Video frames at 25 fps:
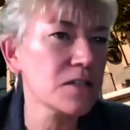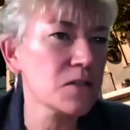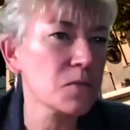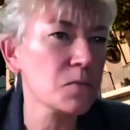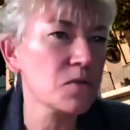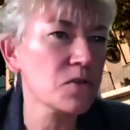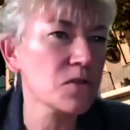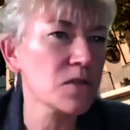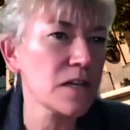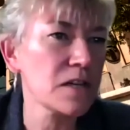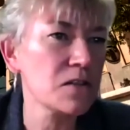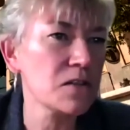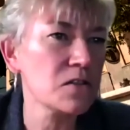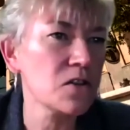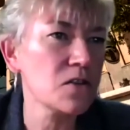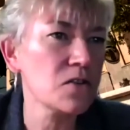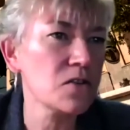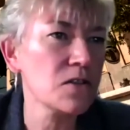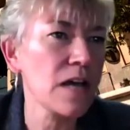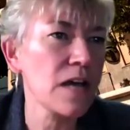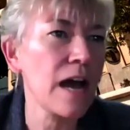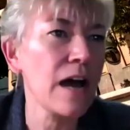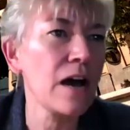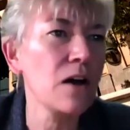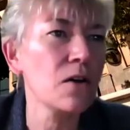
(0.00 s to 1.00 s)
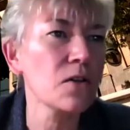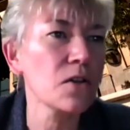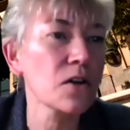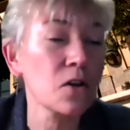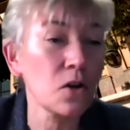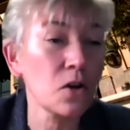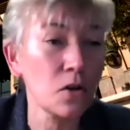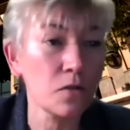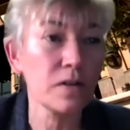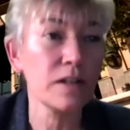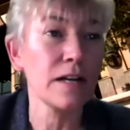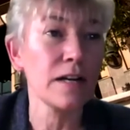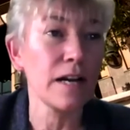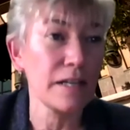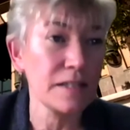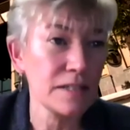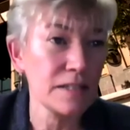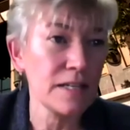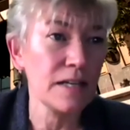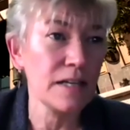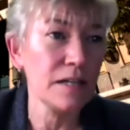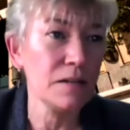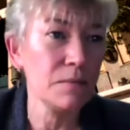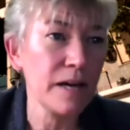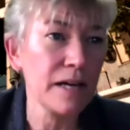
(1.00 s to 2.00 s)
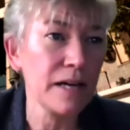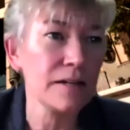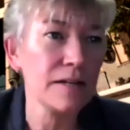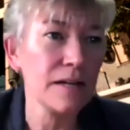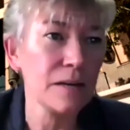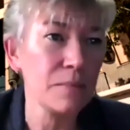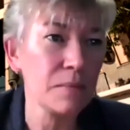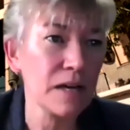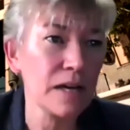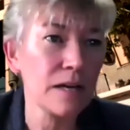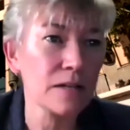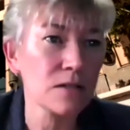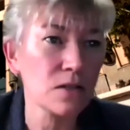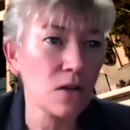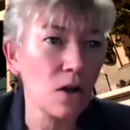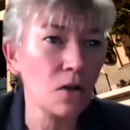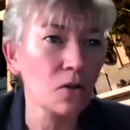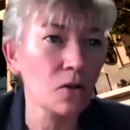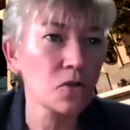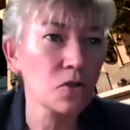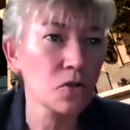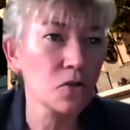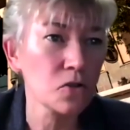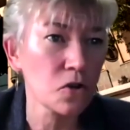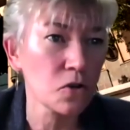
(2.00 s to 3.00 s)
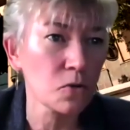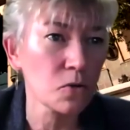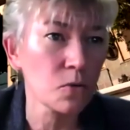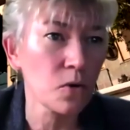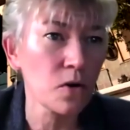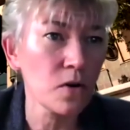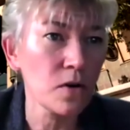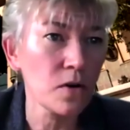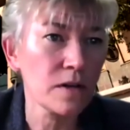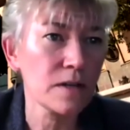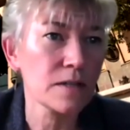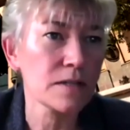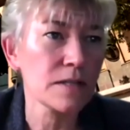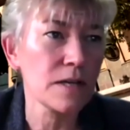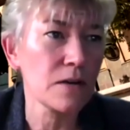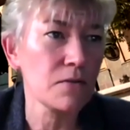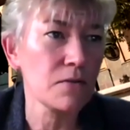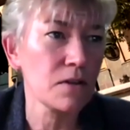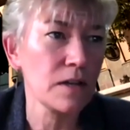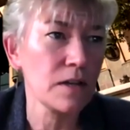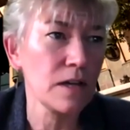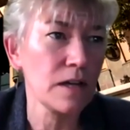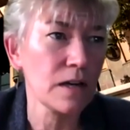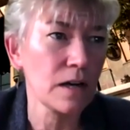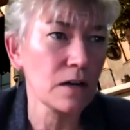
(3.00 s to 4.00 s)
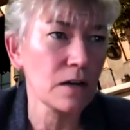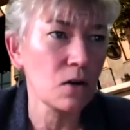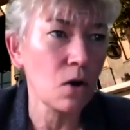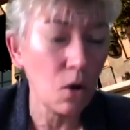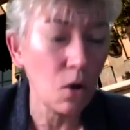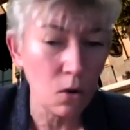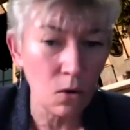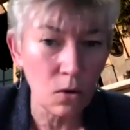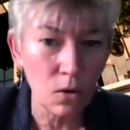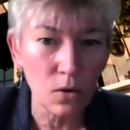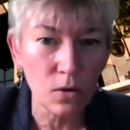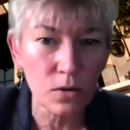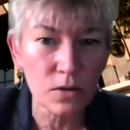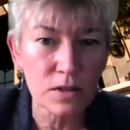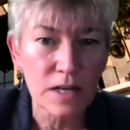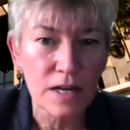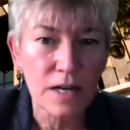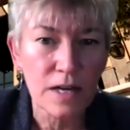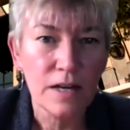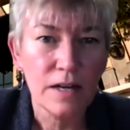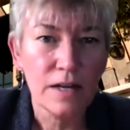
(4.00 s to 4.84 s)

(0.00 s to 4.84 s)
as presenters how the COVID 19 pandemic has altered your work. Is everything on hold?